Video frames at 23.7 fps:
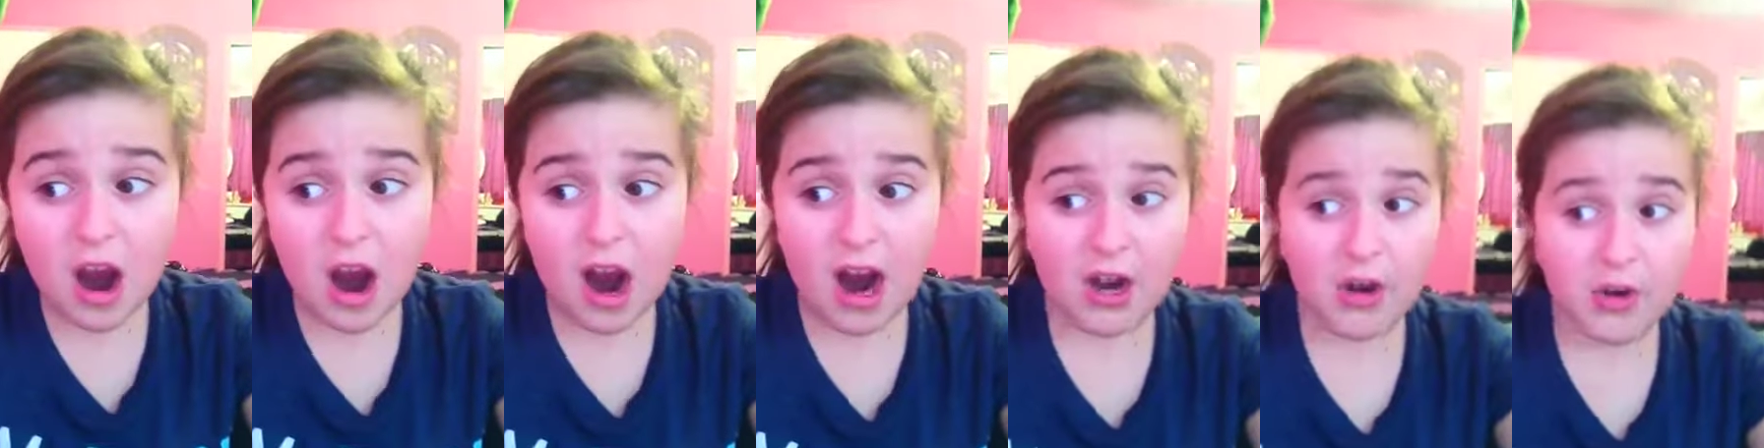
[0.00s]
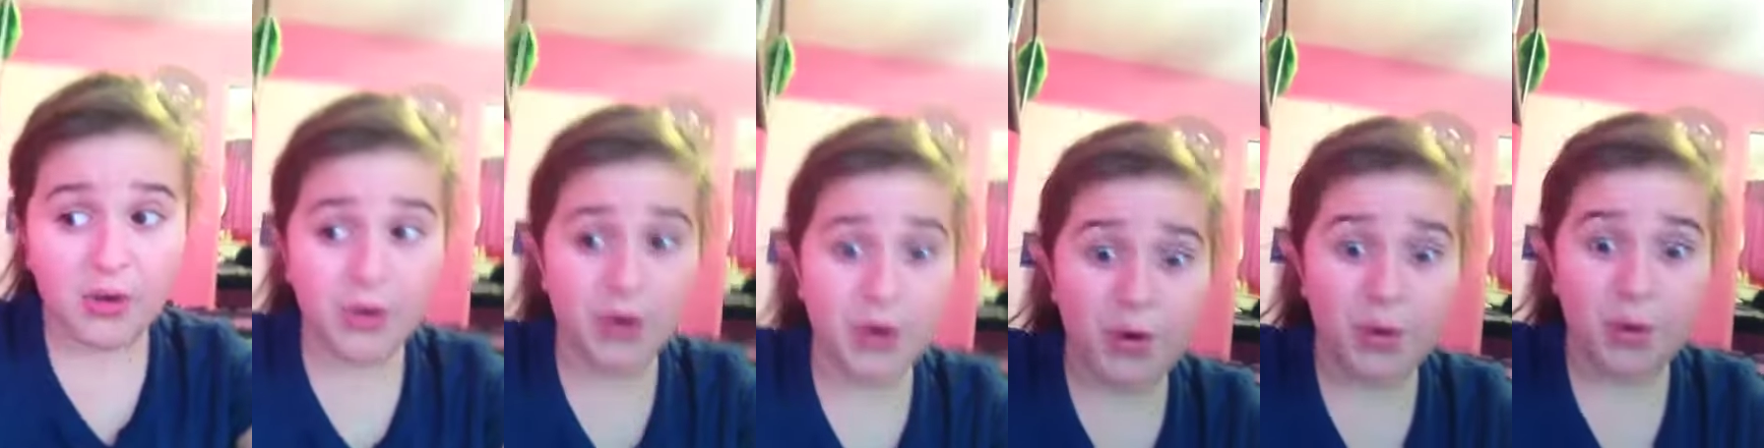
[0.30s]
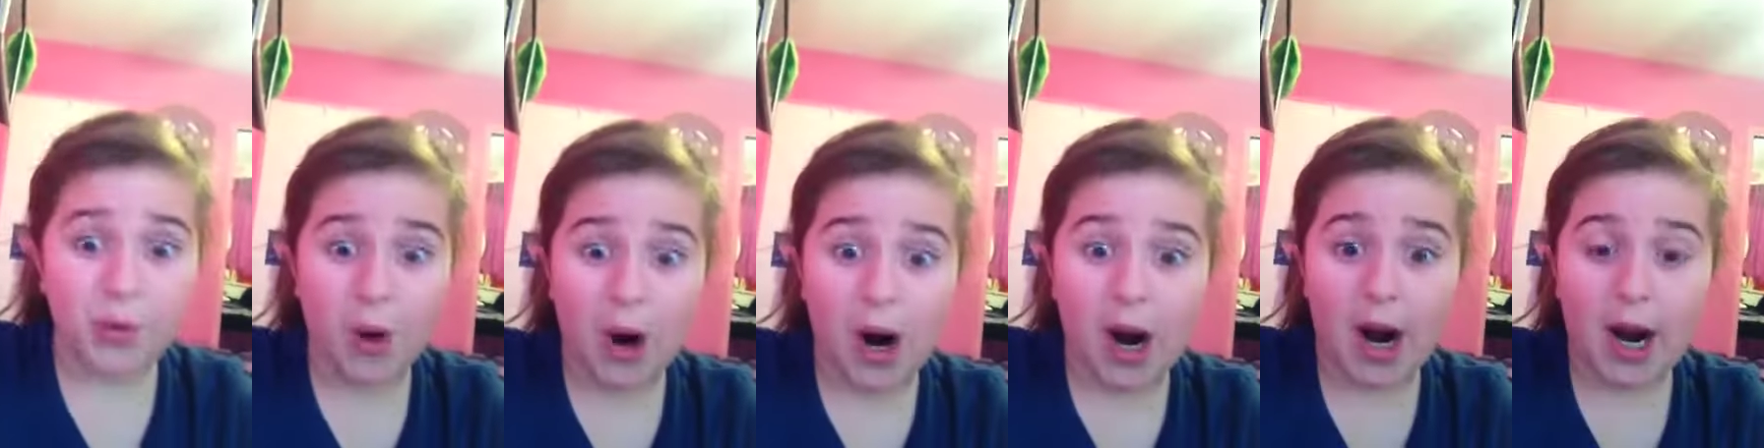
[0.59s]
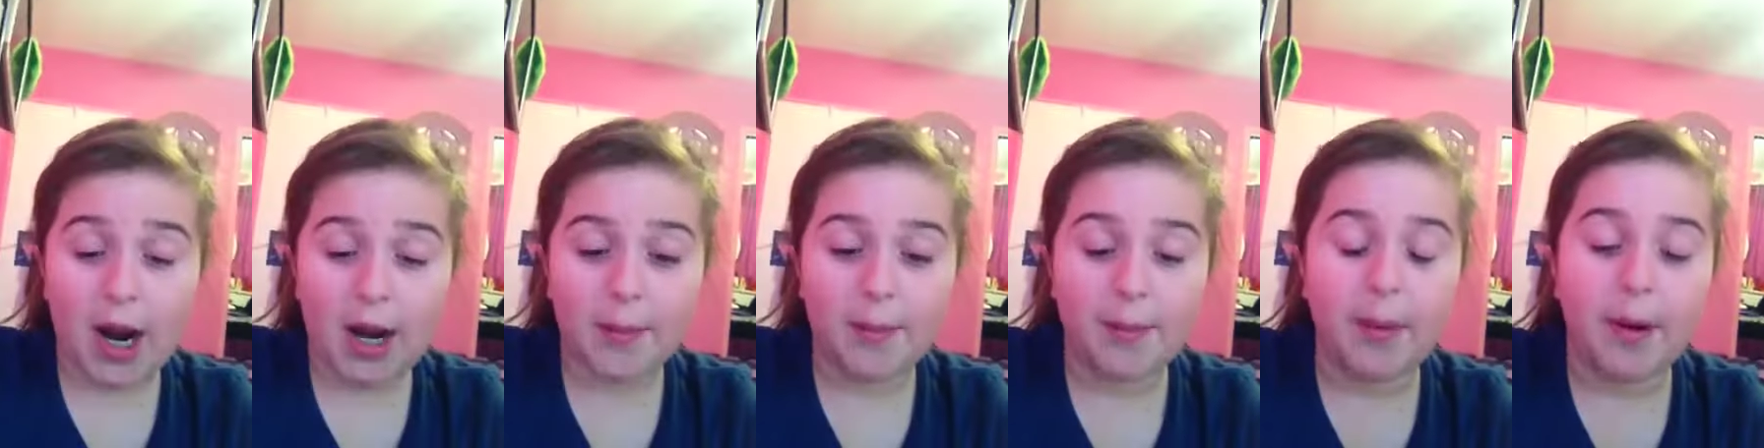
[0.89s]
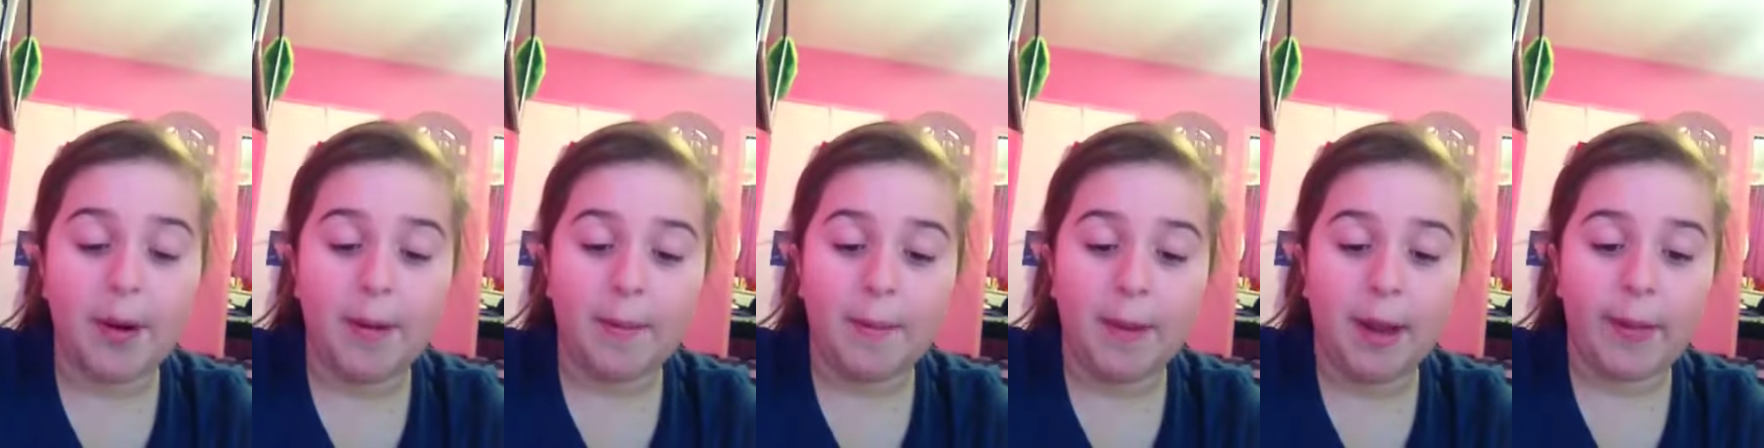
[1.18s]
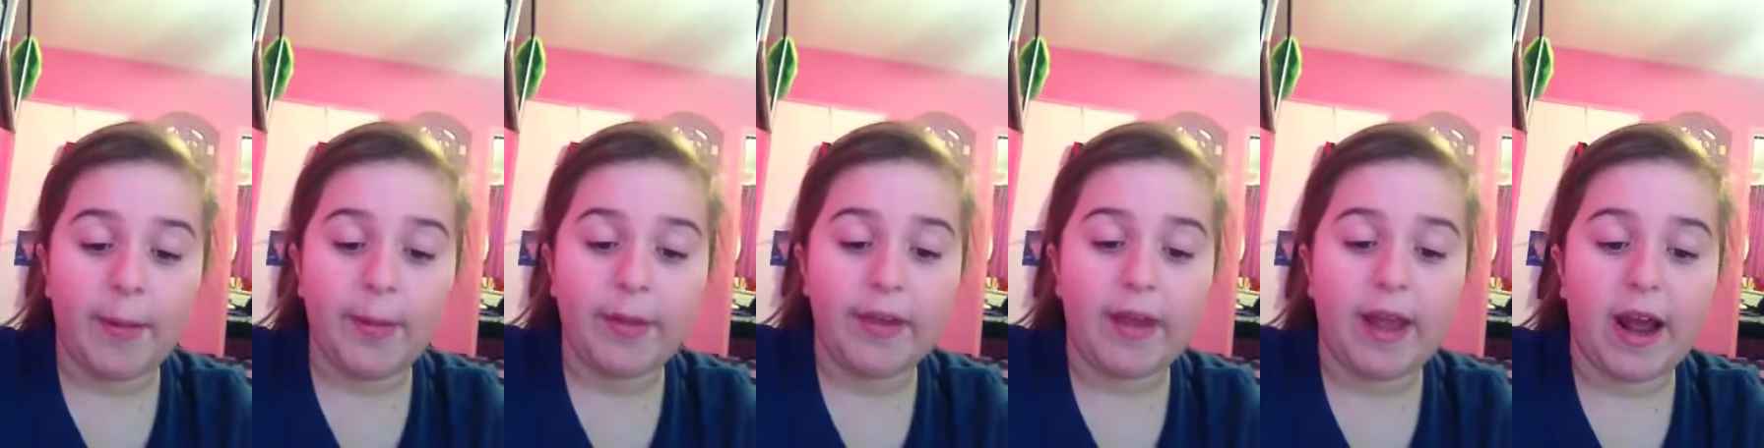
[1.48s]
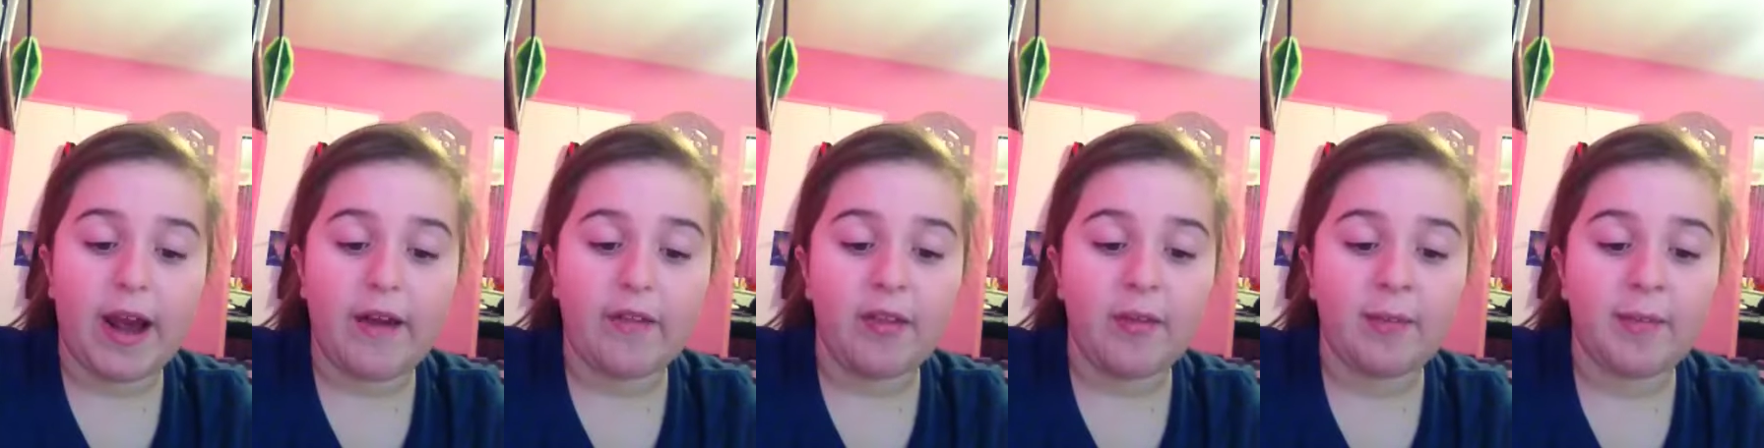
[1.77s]
I don't know why, but maybe they
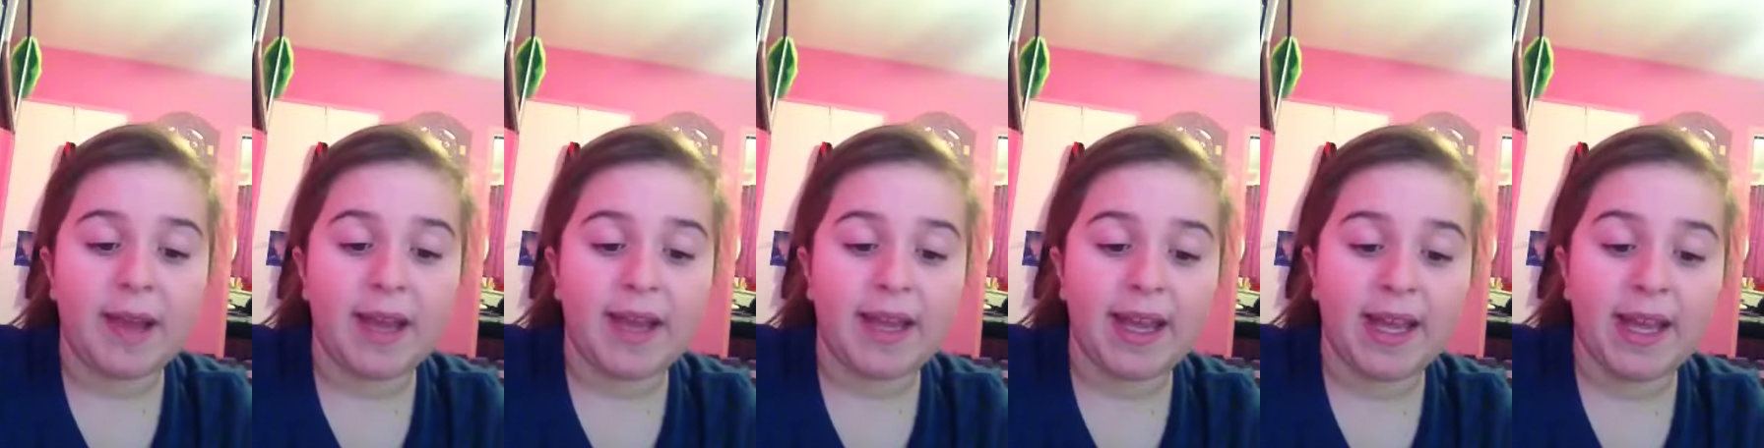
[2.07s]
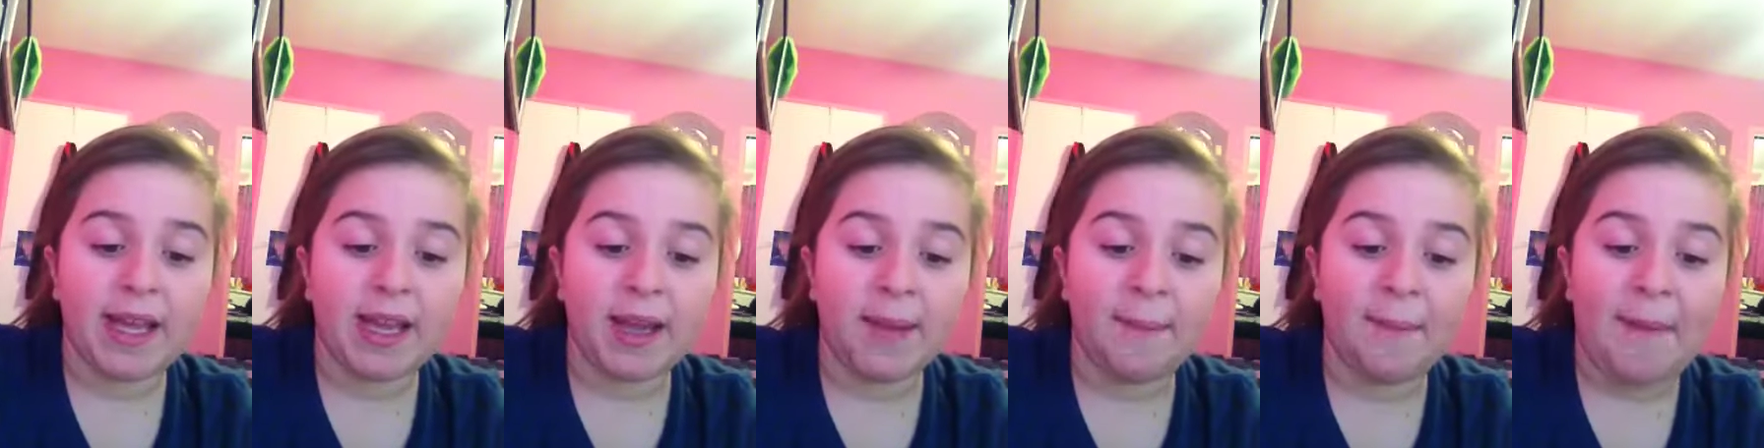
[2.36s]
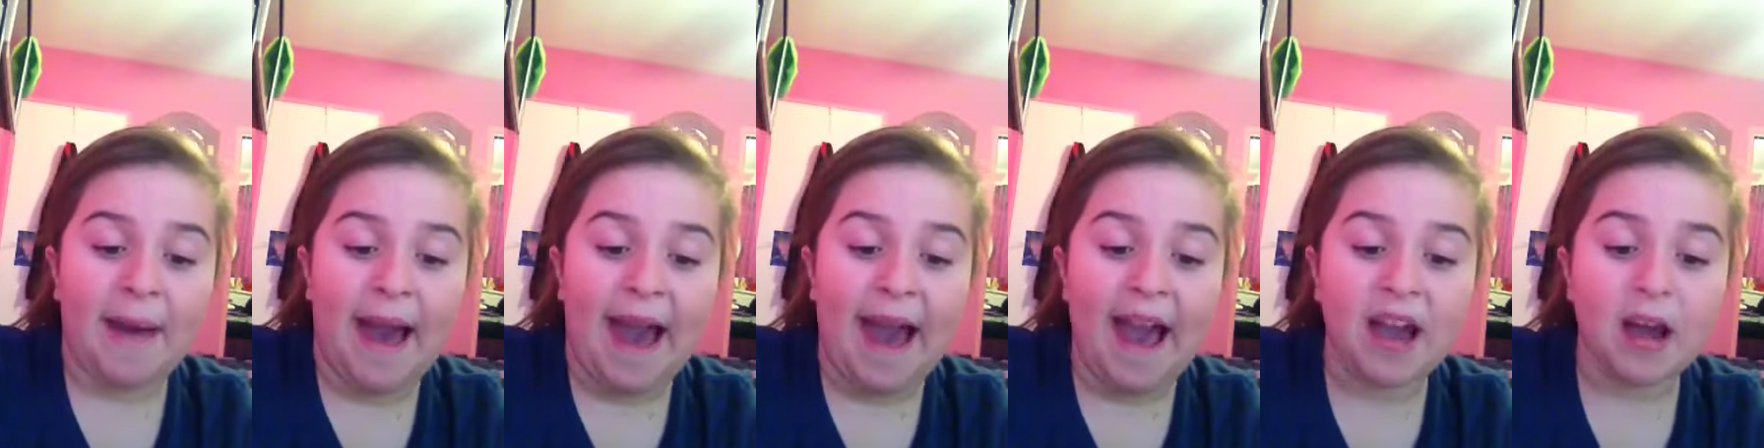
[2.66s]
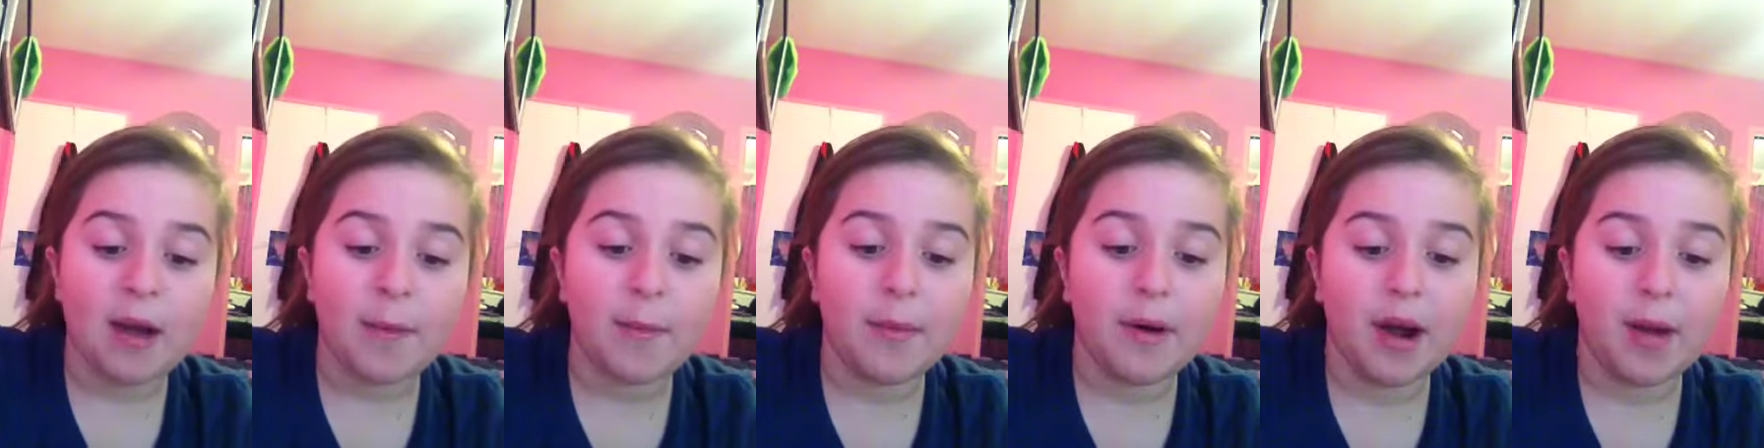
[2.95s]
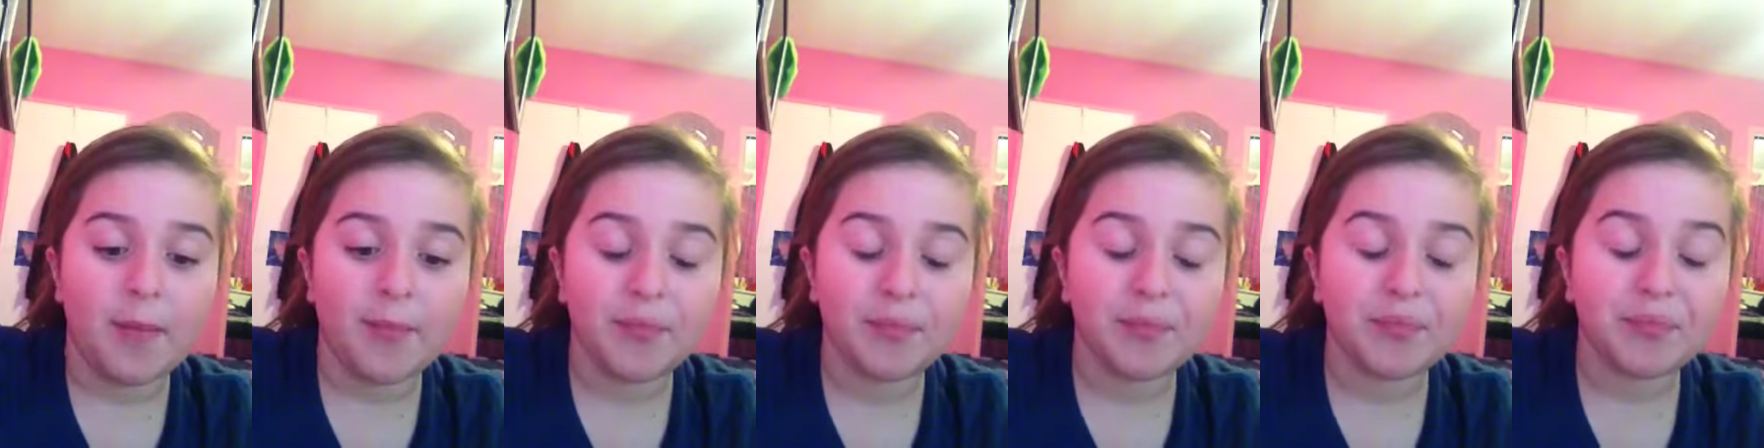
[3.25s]
have them, like, in the back, but